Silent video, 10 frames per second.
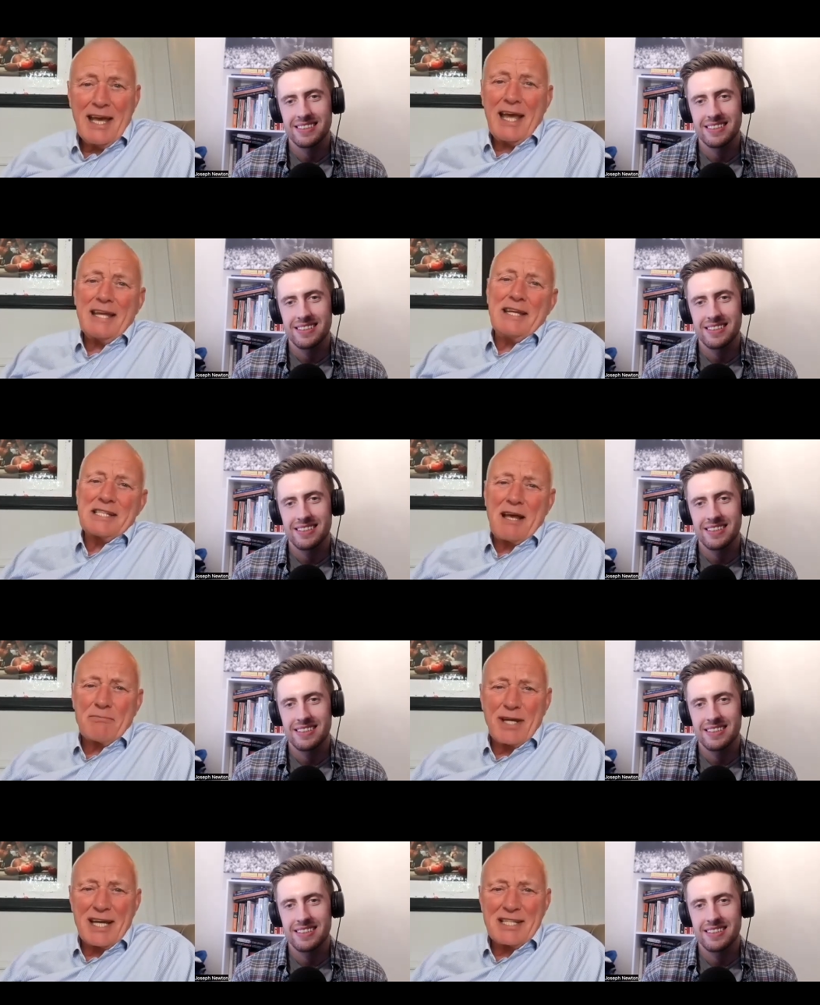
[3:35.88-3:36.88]
Speaker 1: and in some
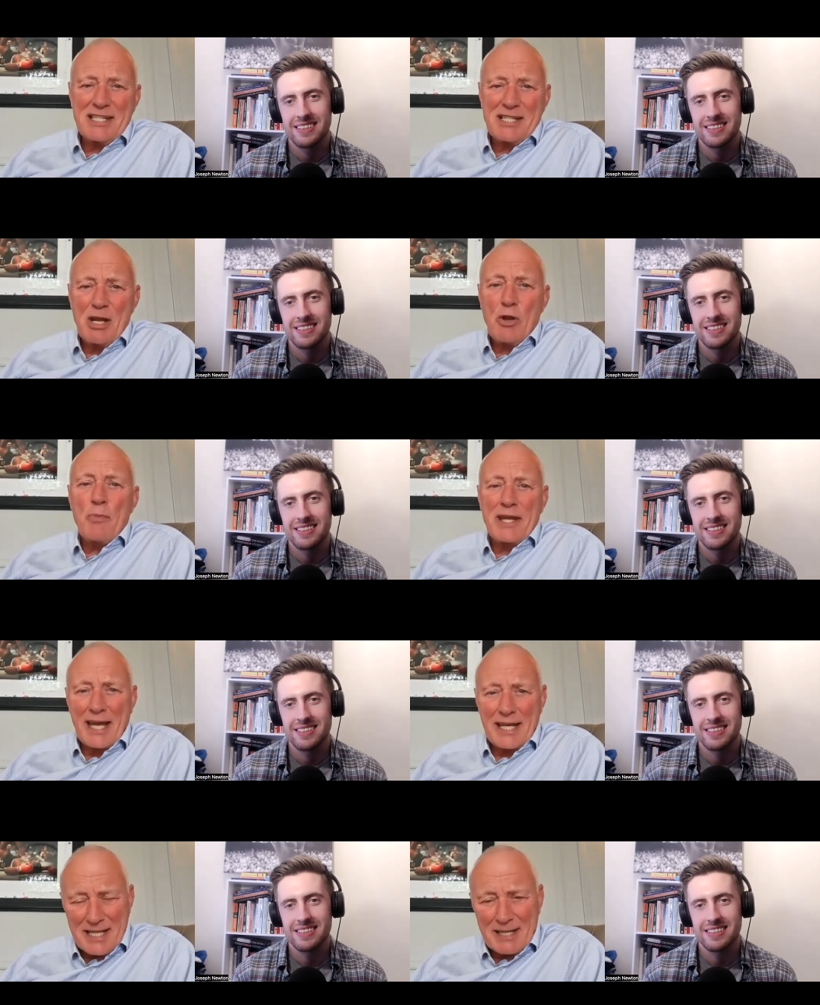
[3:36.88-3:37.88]
cases
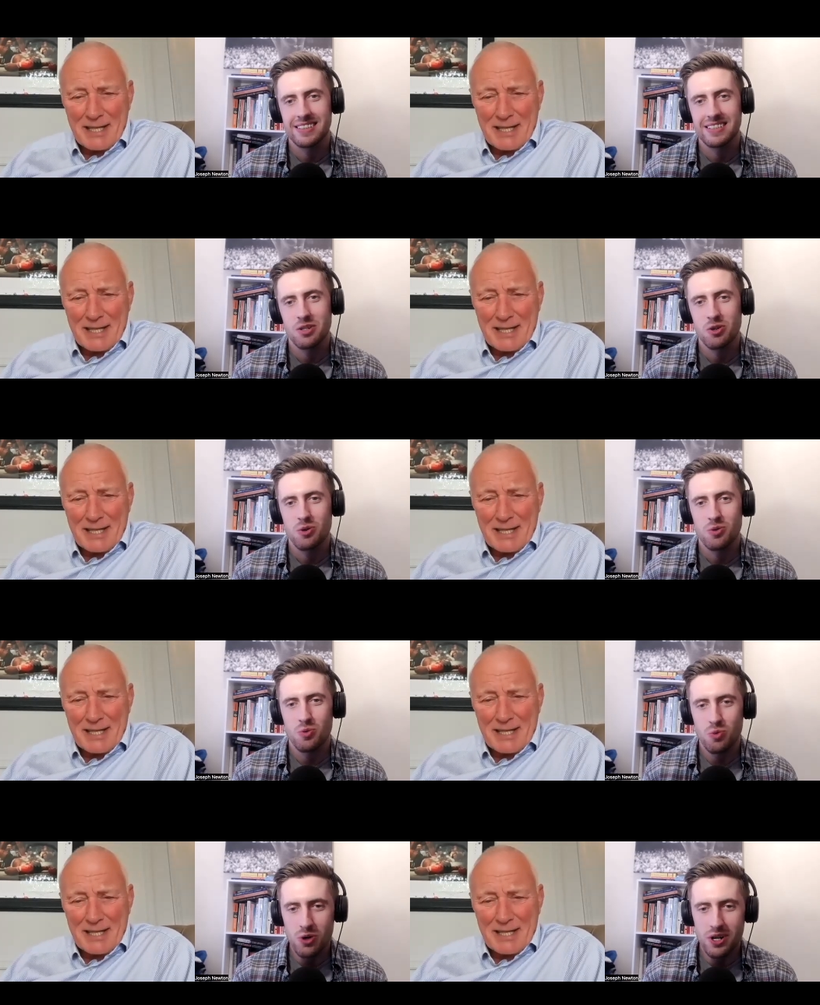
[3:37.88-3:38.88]
illuminating.
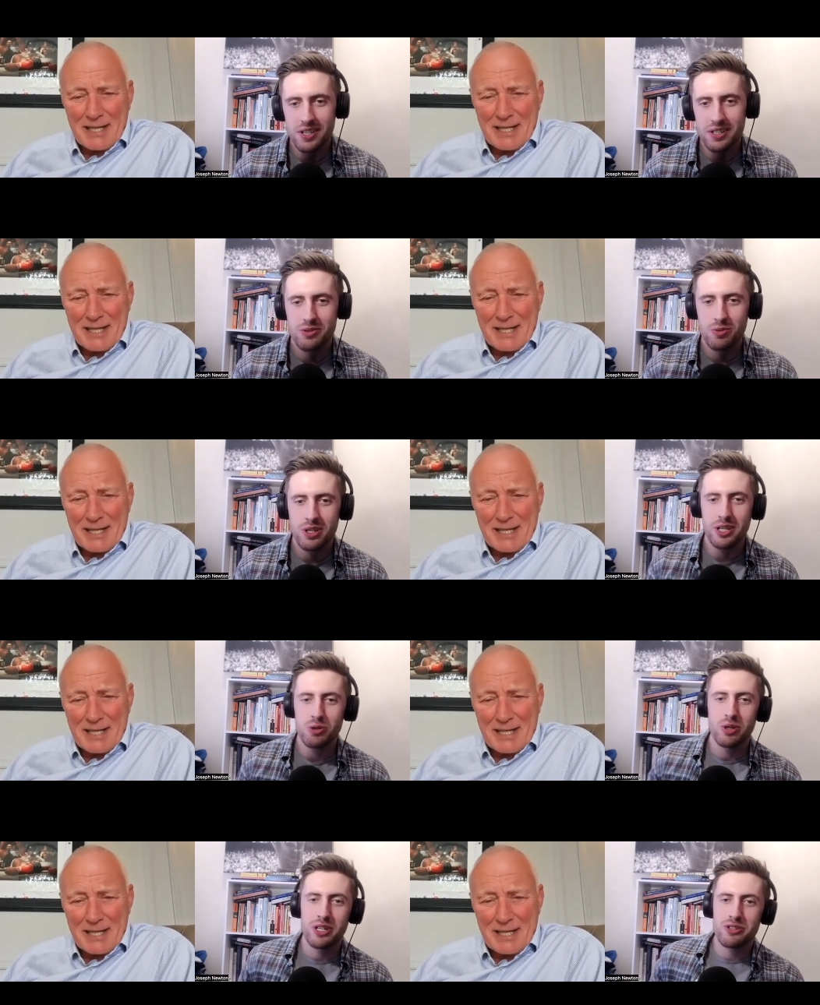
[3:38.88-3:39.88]
Speaker 2: Right, right. And you
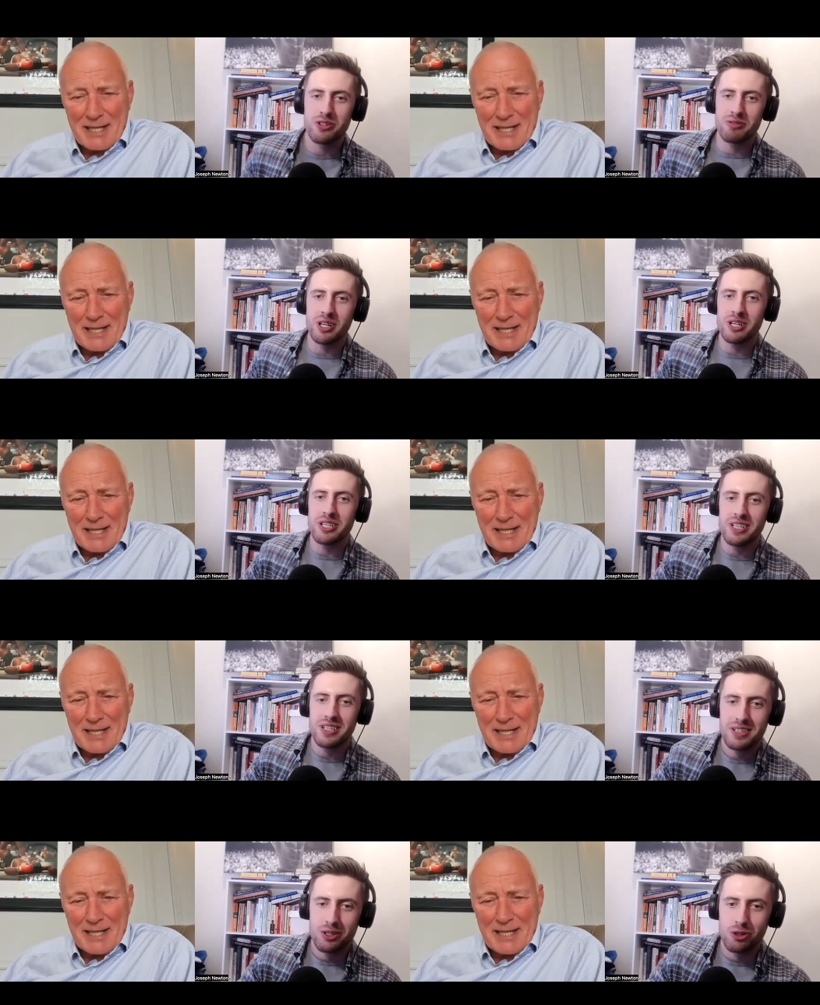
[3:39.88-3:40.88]
raise a very
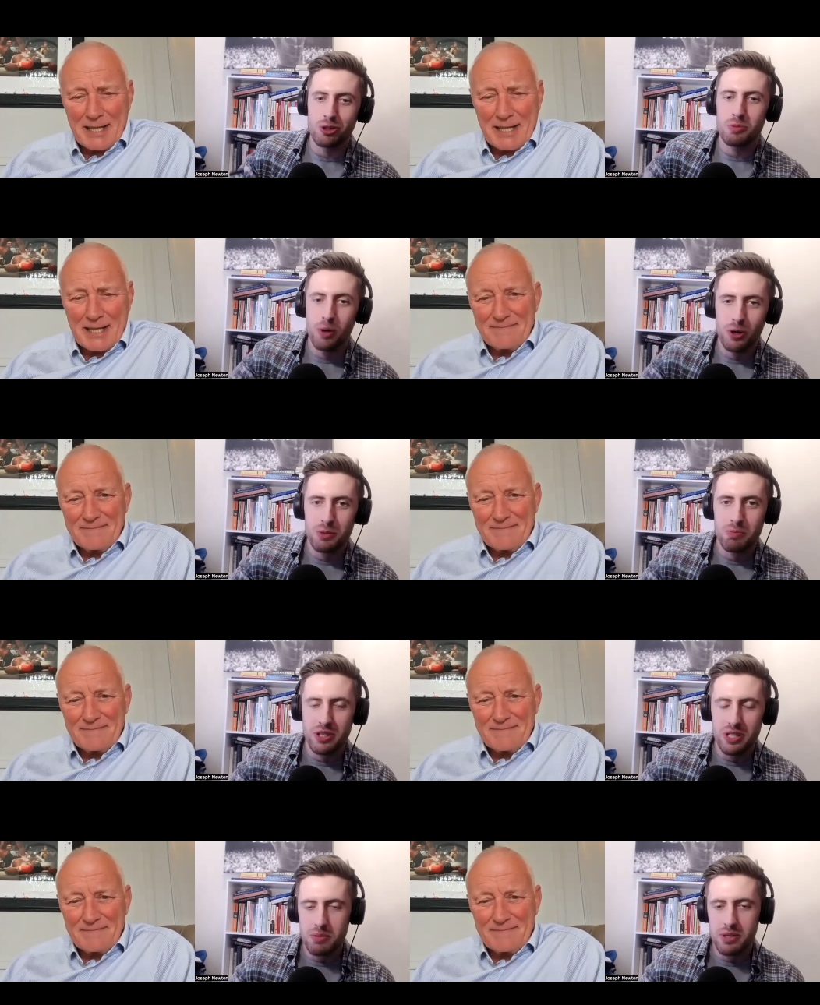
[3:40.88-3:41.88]
good point,
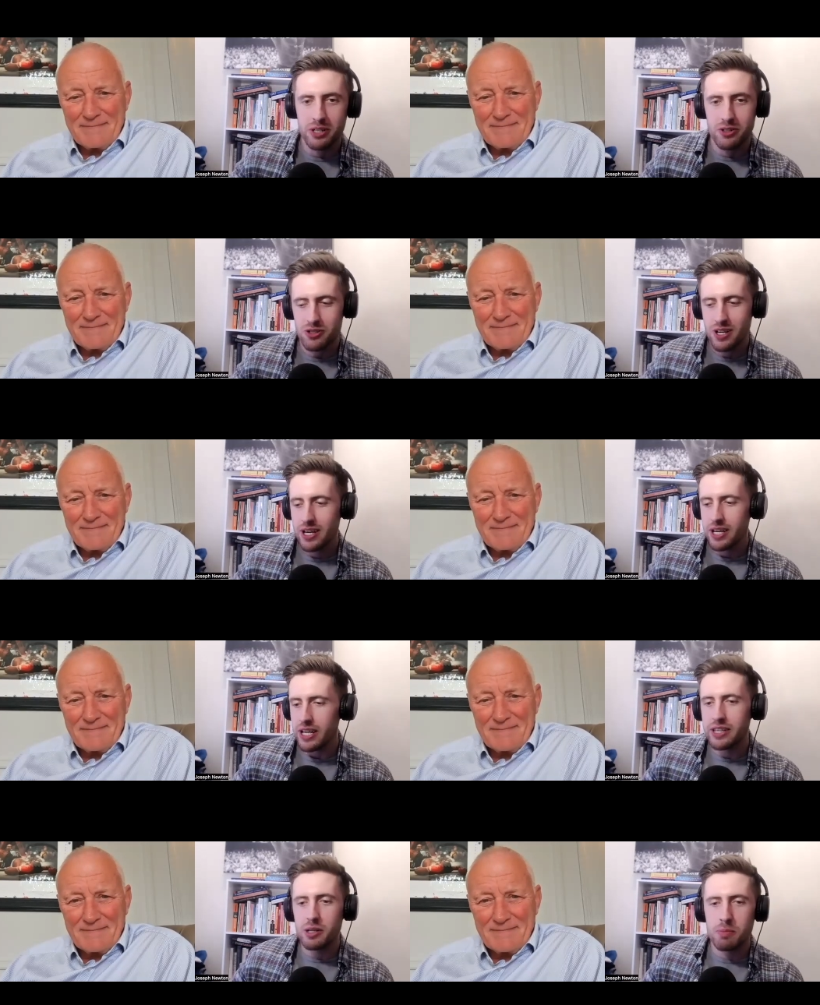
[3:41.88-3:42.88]
Billy, because
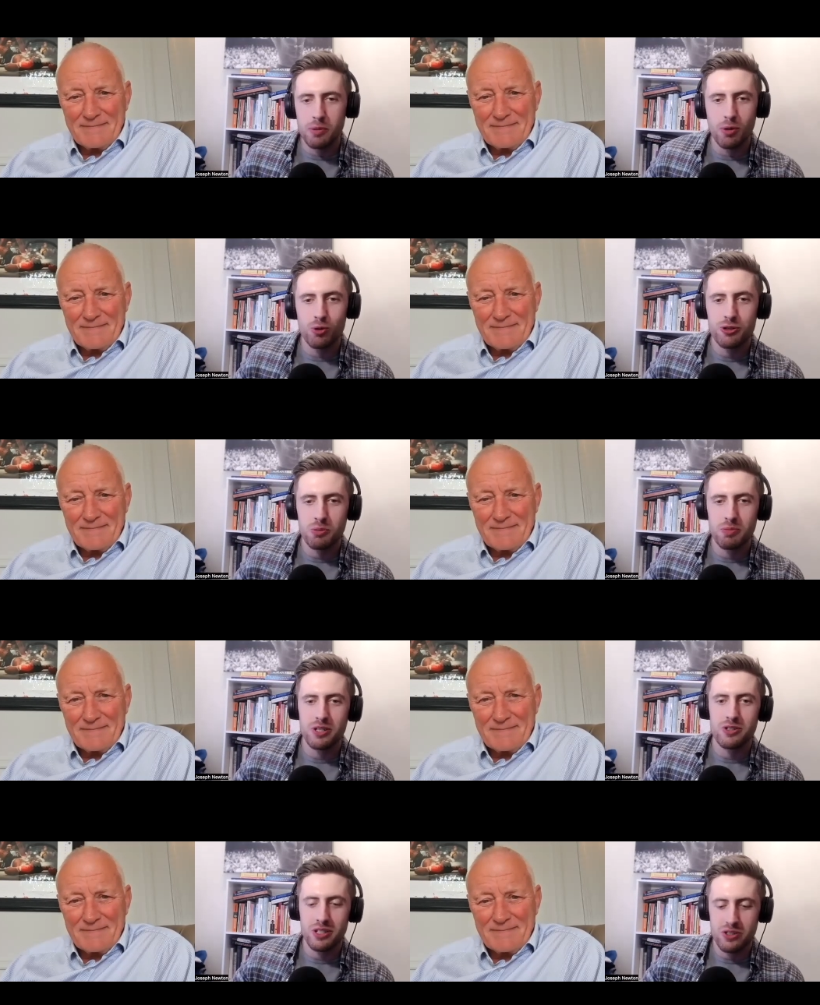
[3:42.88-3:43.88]
in the promotional
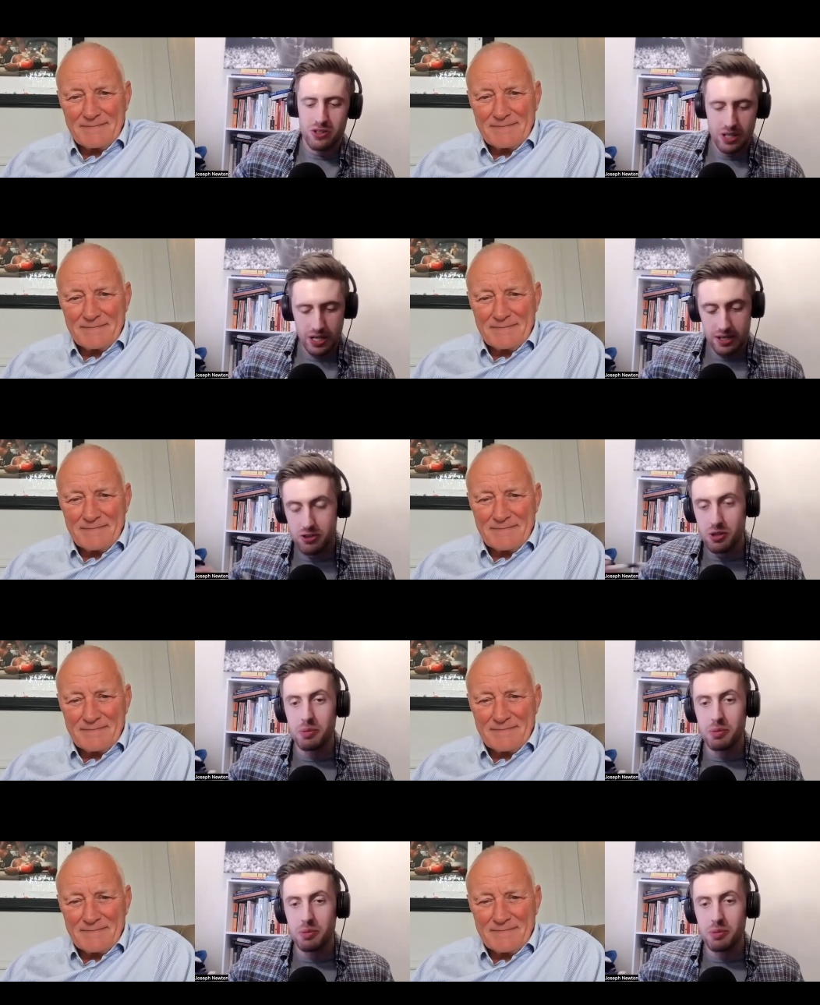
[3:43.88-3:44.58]
business, some